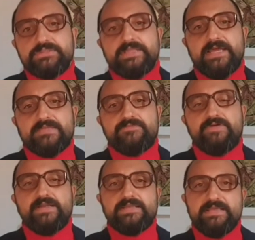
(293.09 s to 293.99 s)
that
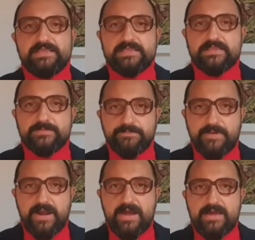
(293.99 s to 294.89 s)
when its
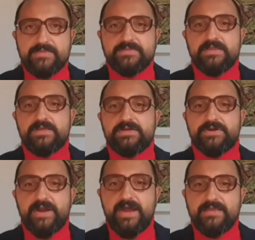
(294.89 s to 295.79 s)
price
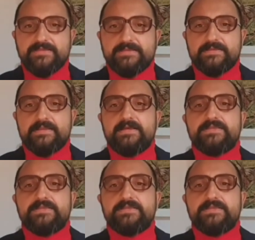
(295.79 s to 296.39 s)
rises,